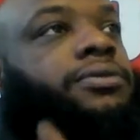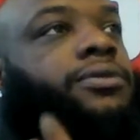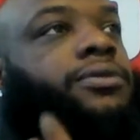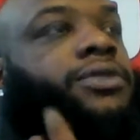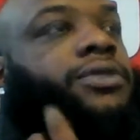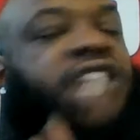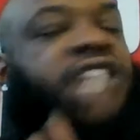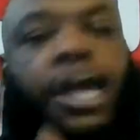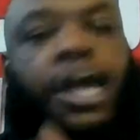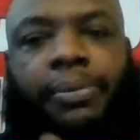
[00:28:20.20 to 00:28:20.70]

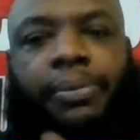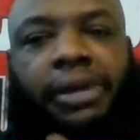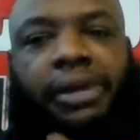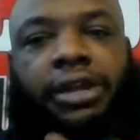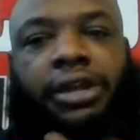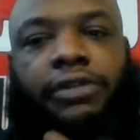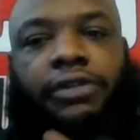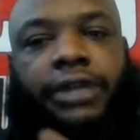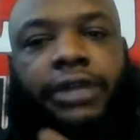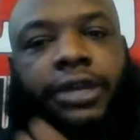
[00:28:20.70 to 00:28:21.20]
Tom
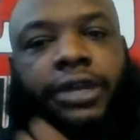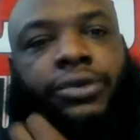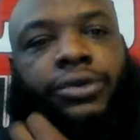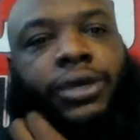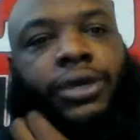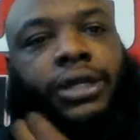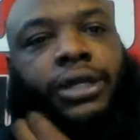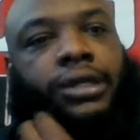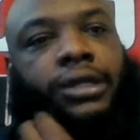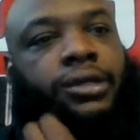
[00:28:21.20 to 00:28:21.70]
Brady over there in
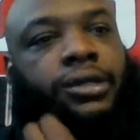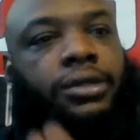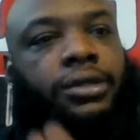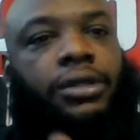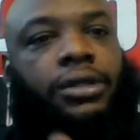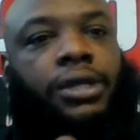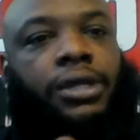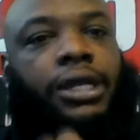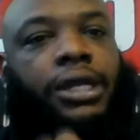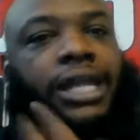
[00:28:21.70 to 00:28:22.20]
New England.
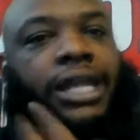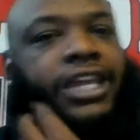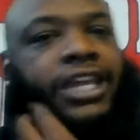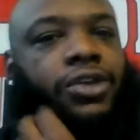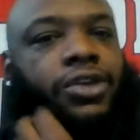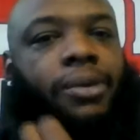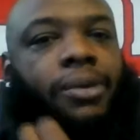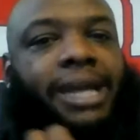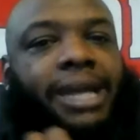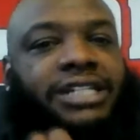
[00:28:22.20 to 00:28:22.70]
Like,
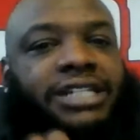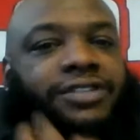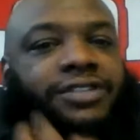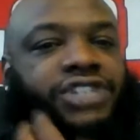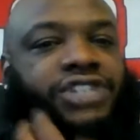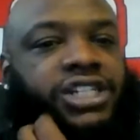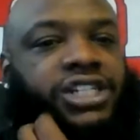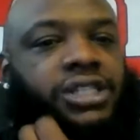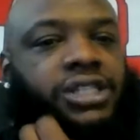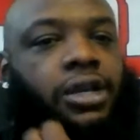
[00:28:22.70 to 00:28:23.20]
can you imagine
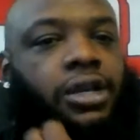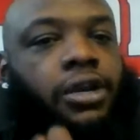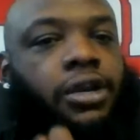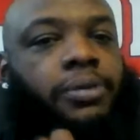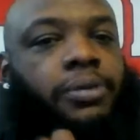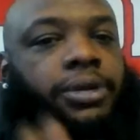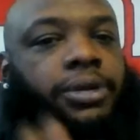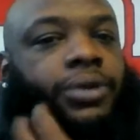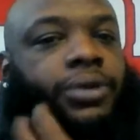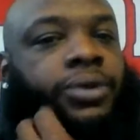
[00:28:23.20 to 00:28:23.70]
if Justin
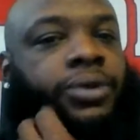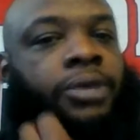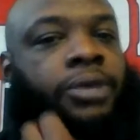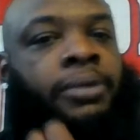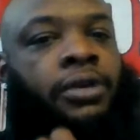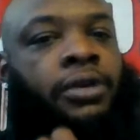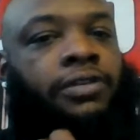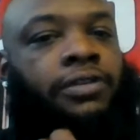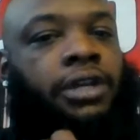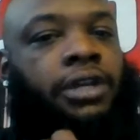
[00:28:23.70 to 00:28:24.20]
Herbert would have
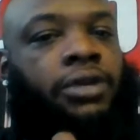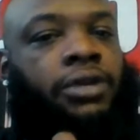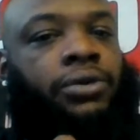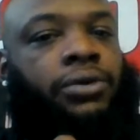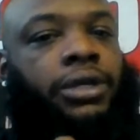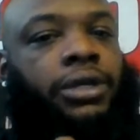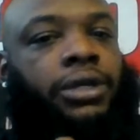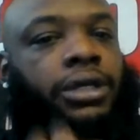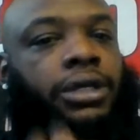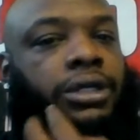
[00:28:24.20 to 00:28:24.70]
been over there in
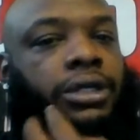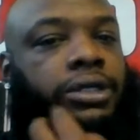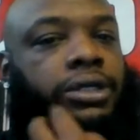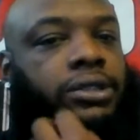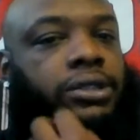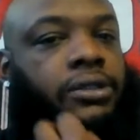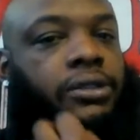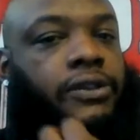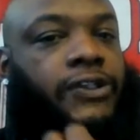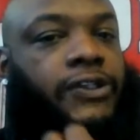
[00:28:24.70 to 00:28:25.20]
New England
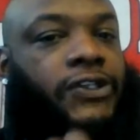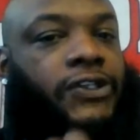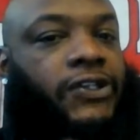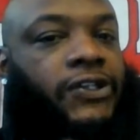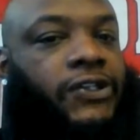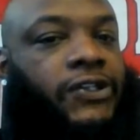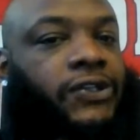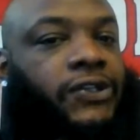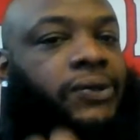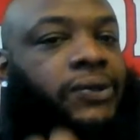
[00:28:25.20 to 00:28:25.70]

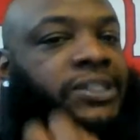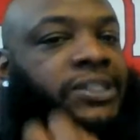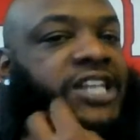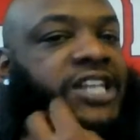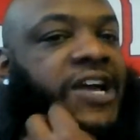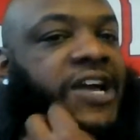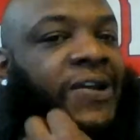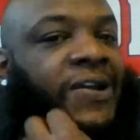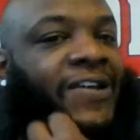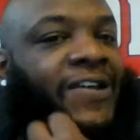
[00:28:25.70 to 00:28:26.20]
when
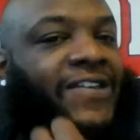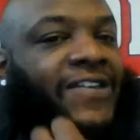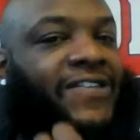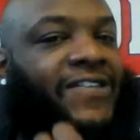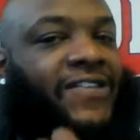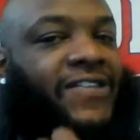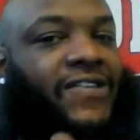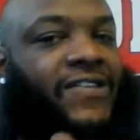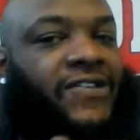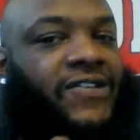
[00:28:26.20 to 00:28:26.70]
Tom
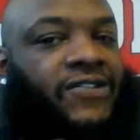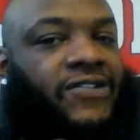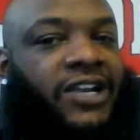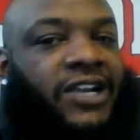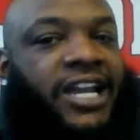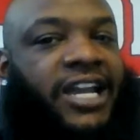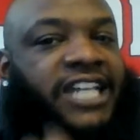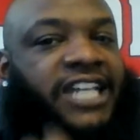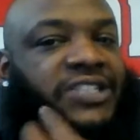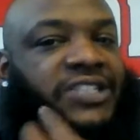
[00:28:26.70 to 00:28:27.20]
left for
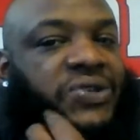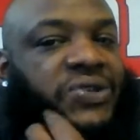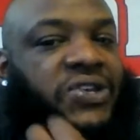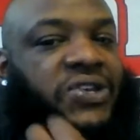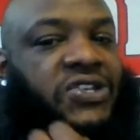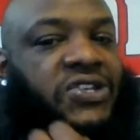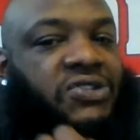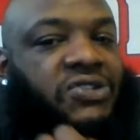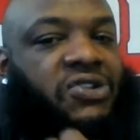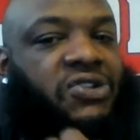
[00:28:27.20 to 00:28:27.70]
the last 2
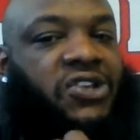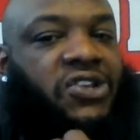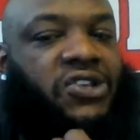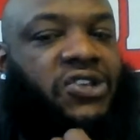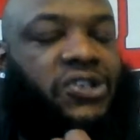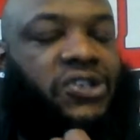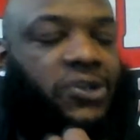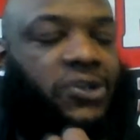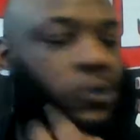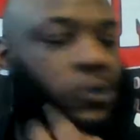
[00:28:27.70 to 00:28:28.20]
years, 3
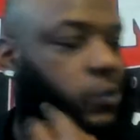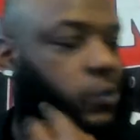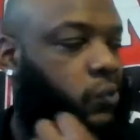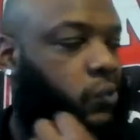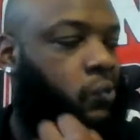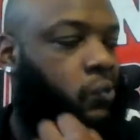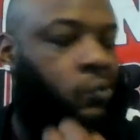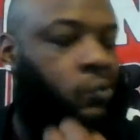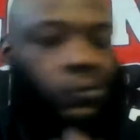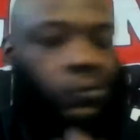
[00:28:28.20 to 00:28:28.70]

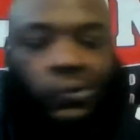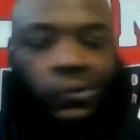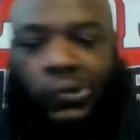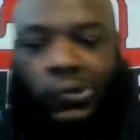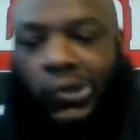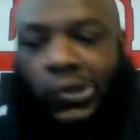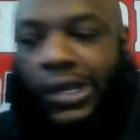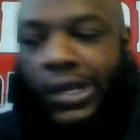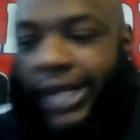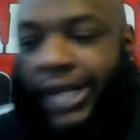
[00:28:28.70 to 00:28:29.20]
years?
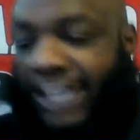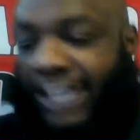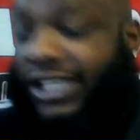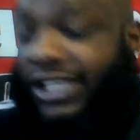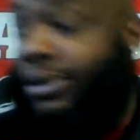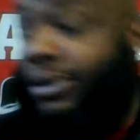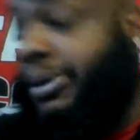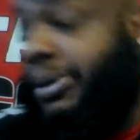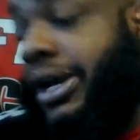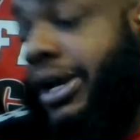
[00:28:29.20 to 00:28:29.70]
That
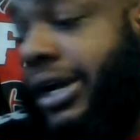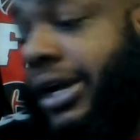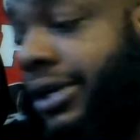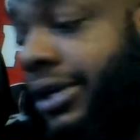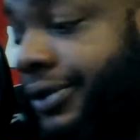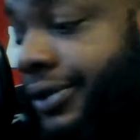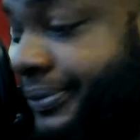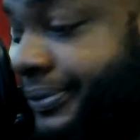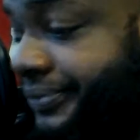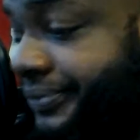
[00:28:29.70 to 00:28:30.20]
shit would have been
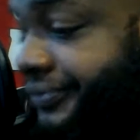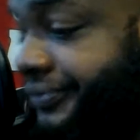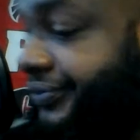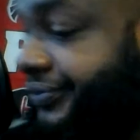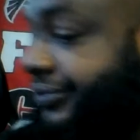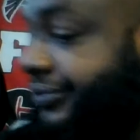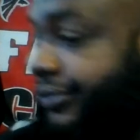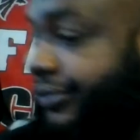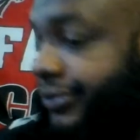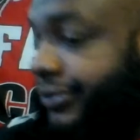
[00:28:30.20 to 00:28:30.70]
ugly.
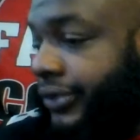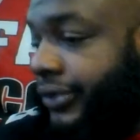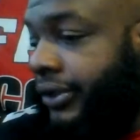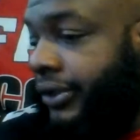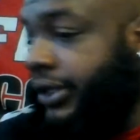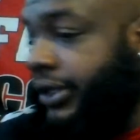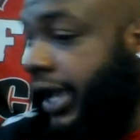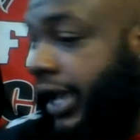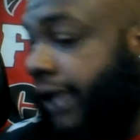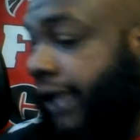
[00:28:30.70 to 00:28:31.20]

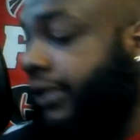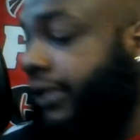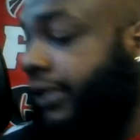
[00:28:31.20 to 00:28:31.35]
Okay?